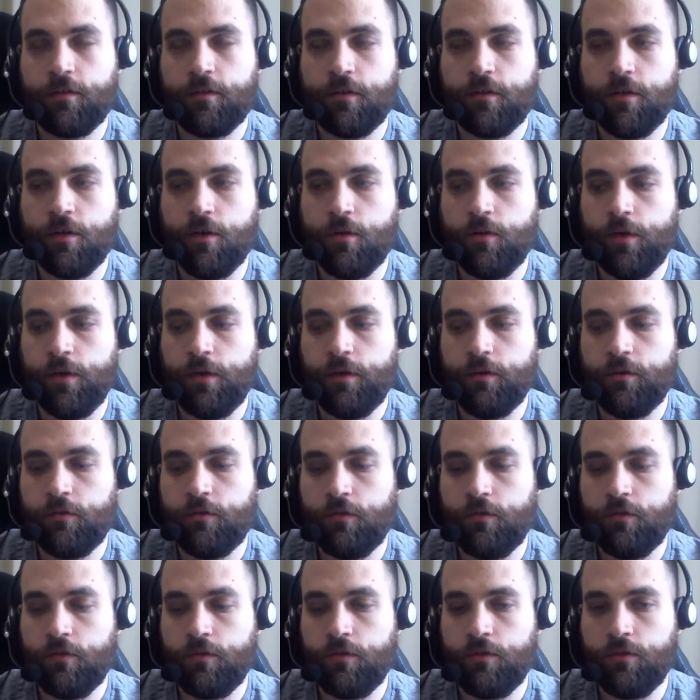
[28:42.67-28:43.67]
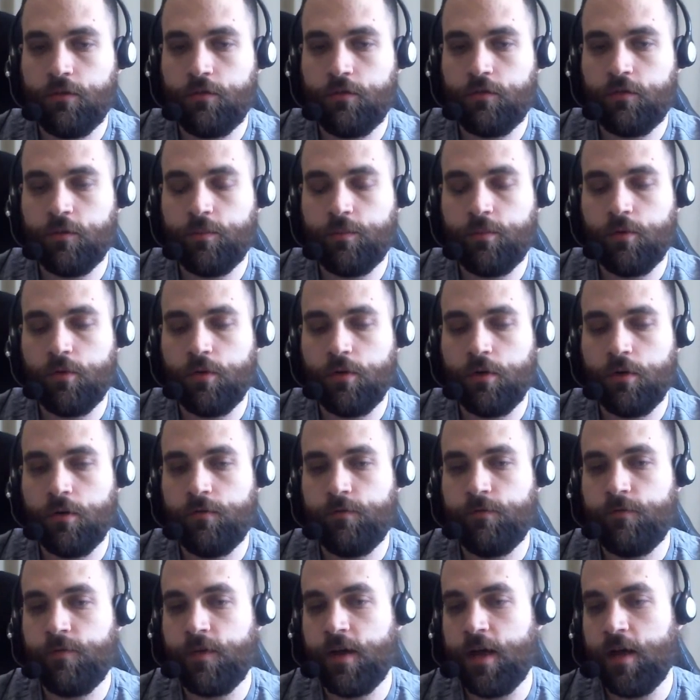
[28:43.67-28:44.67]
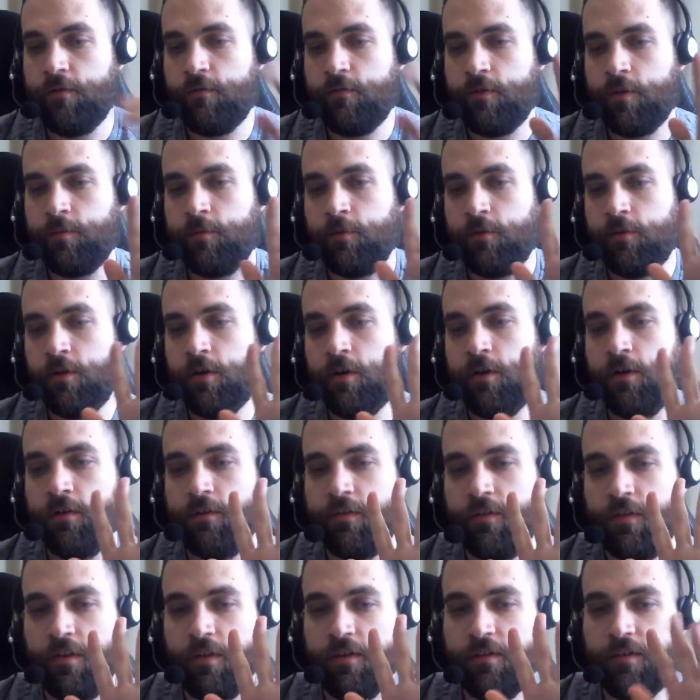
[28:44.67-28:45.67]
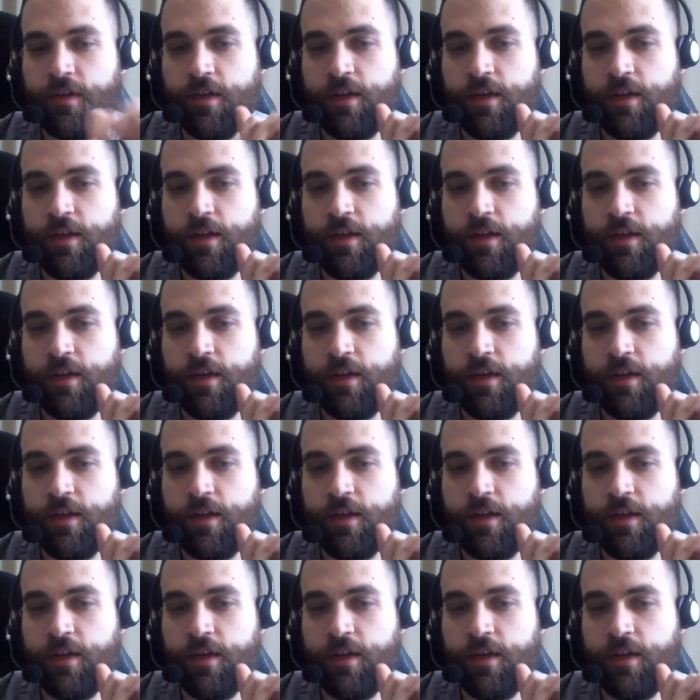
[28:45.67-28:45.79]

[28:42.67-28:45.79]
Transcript: going to support 5 cryptocurrencies,